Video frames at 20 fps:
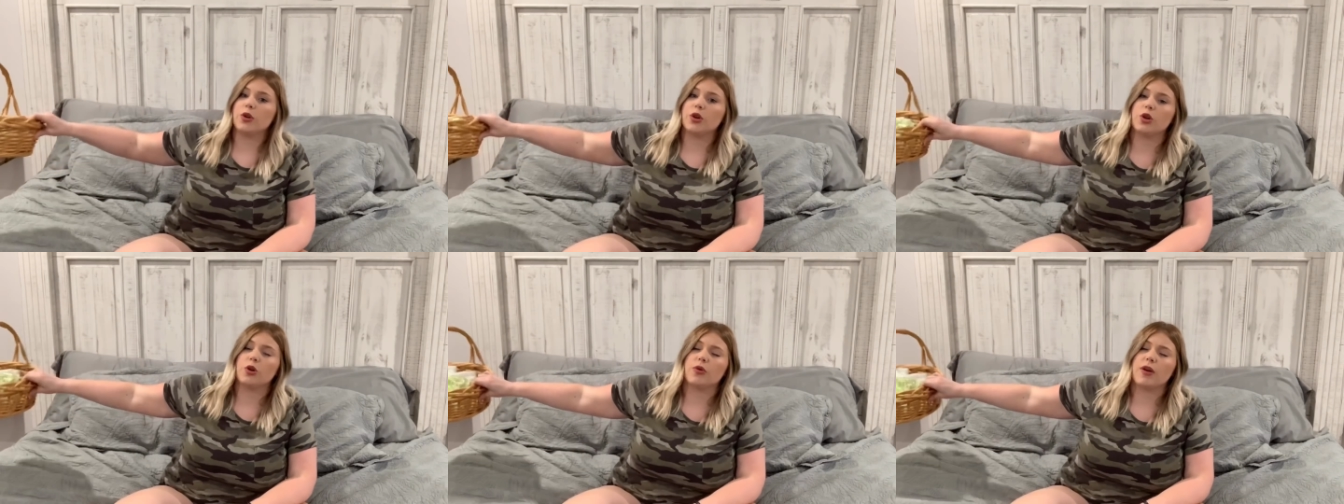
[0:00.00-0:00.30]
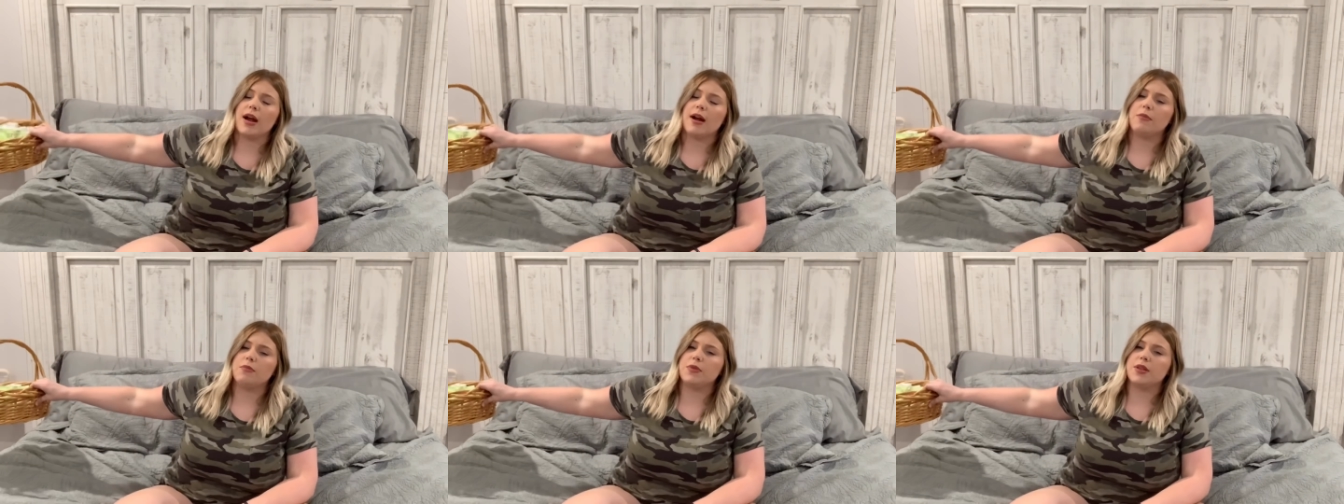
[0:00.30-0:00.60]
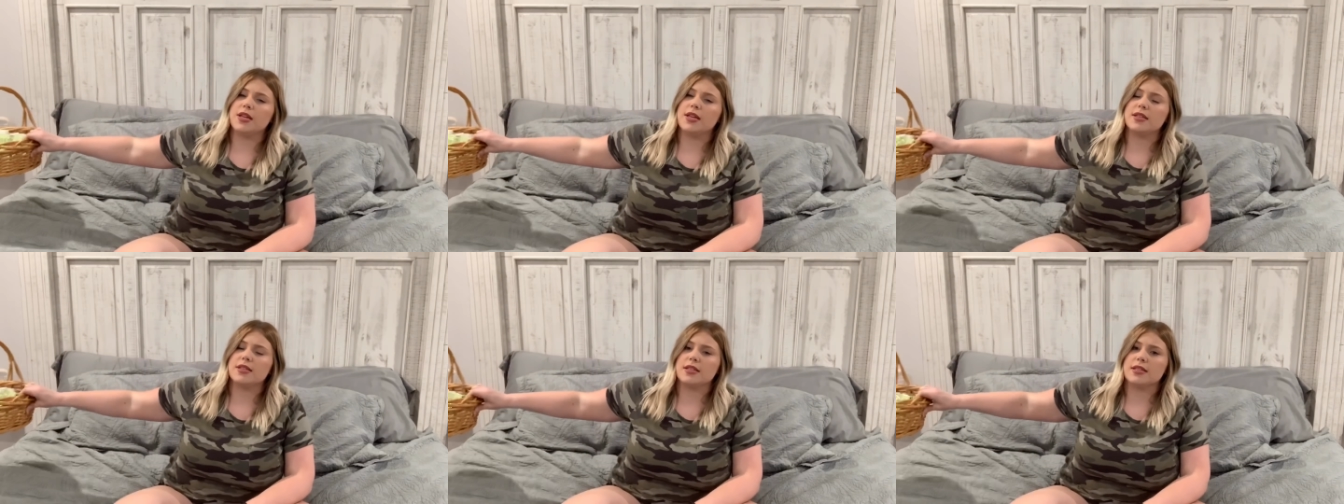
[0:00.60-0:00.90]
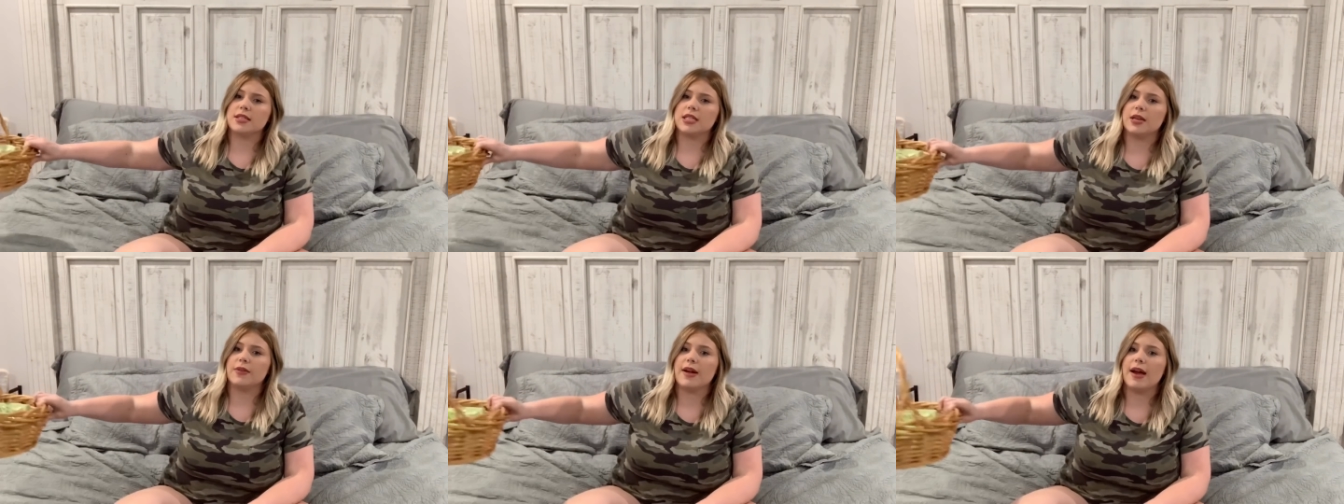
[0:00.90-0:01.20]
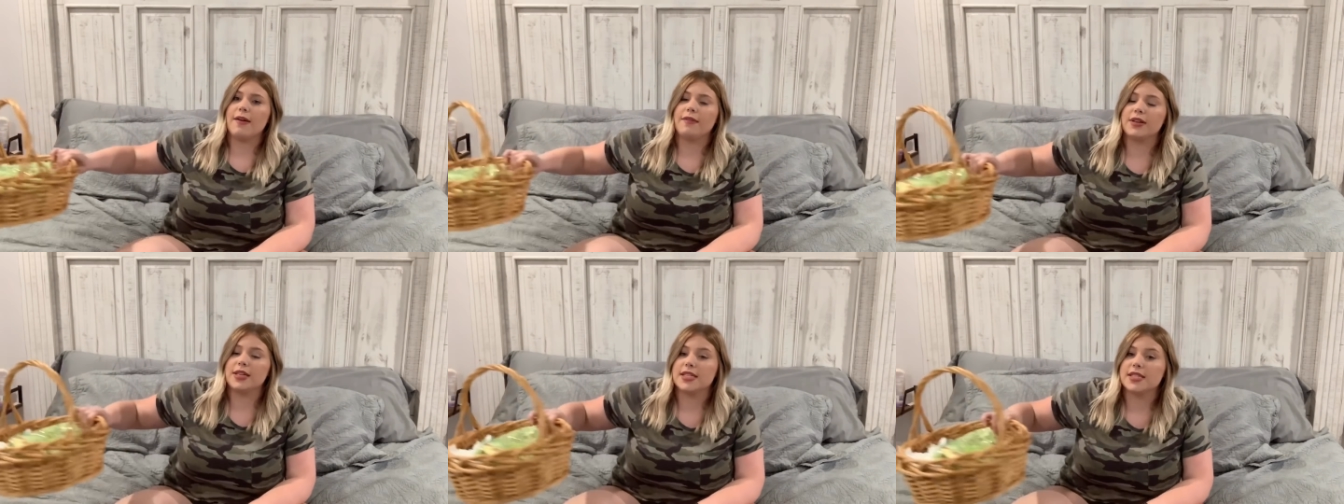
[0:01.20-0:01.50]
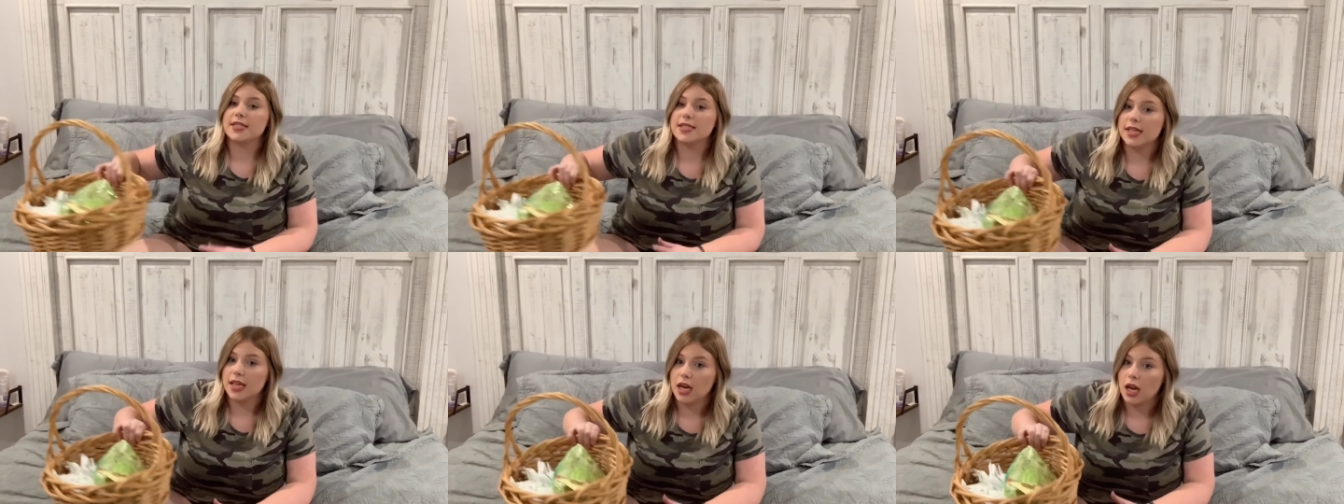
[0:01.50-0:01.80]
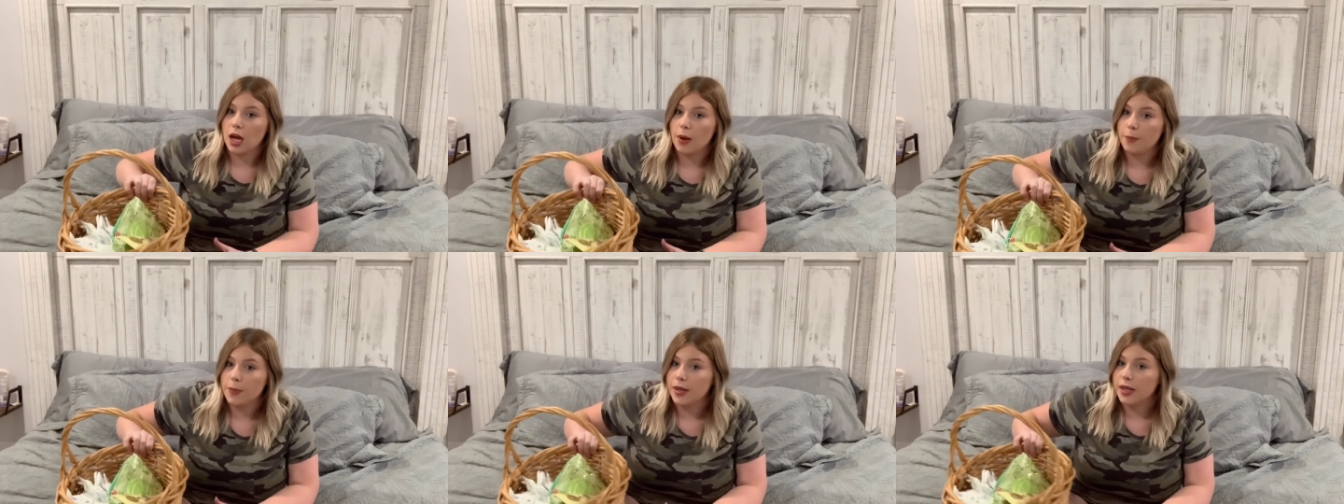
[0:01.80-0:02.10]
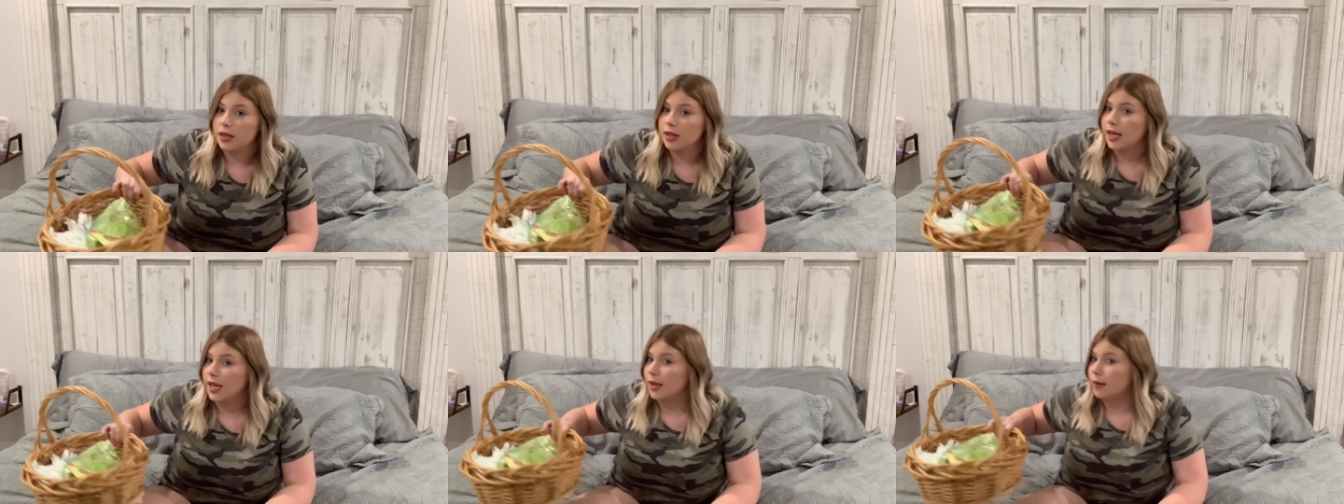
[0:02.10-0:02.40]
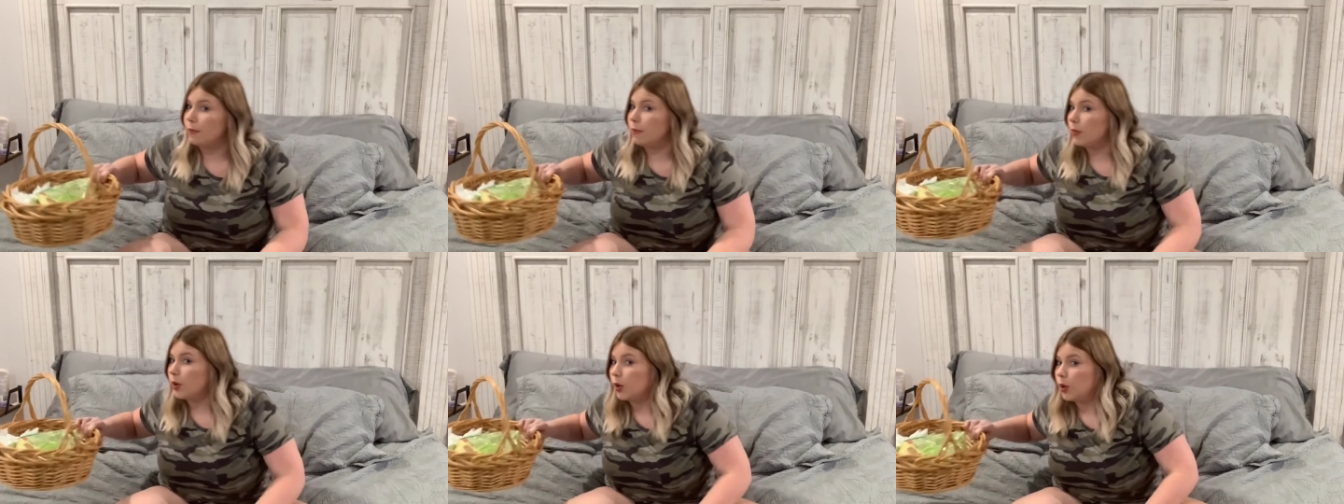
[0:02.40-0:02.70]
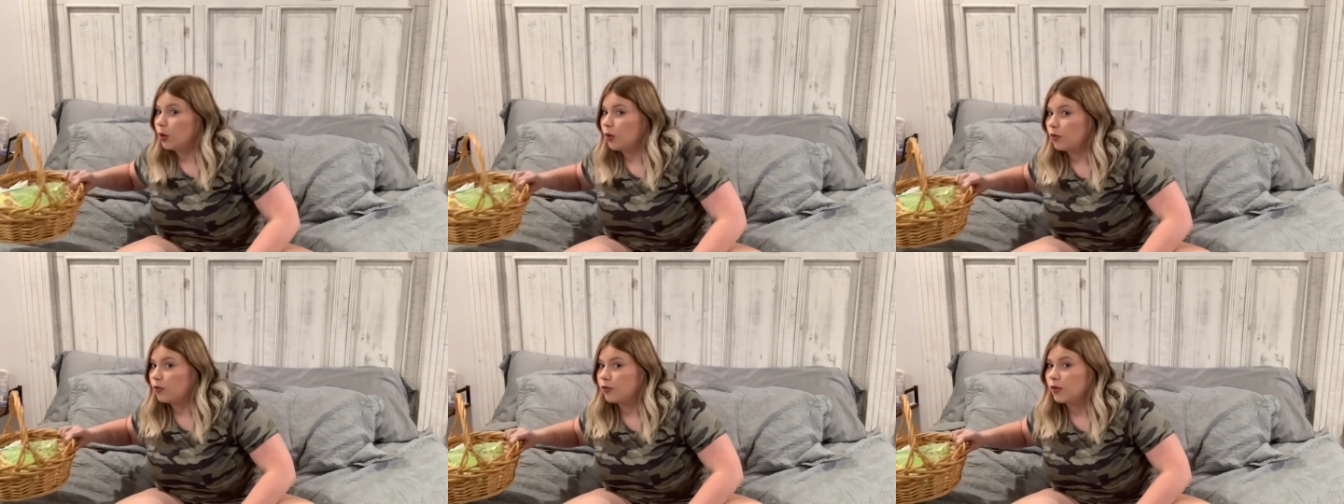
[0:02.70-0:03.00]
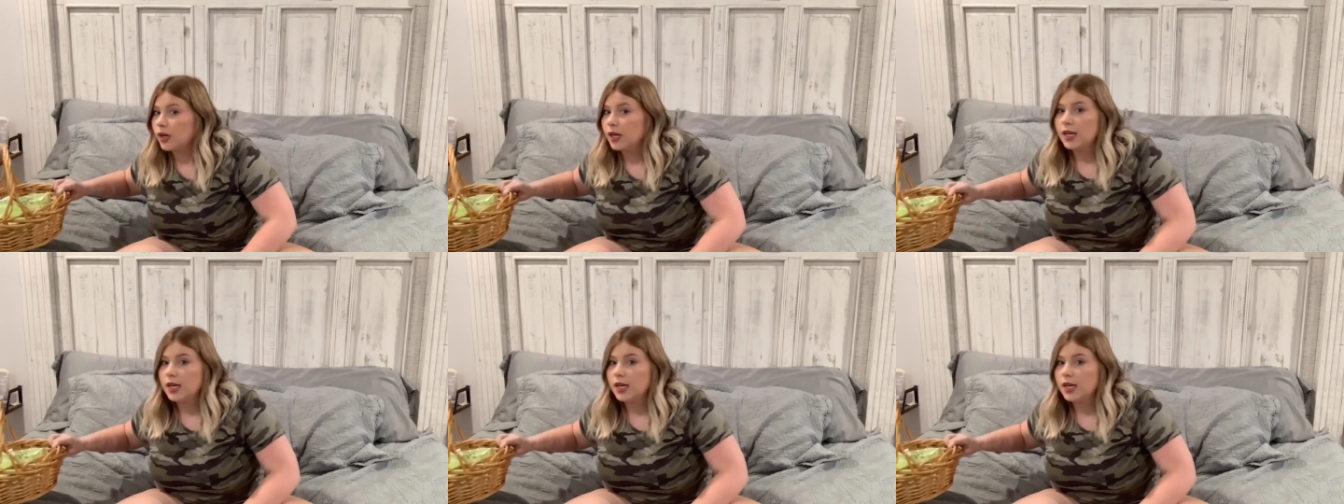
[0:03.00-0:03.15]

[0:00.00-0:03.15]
grab this instead of having to sit up and like move,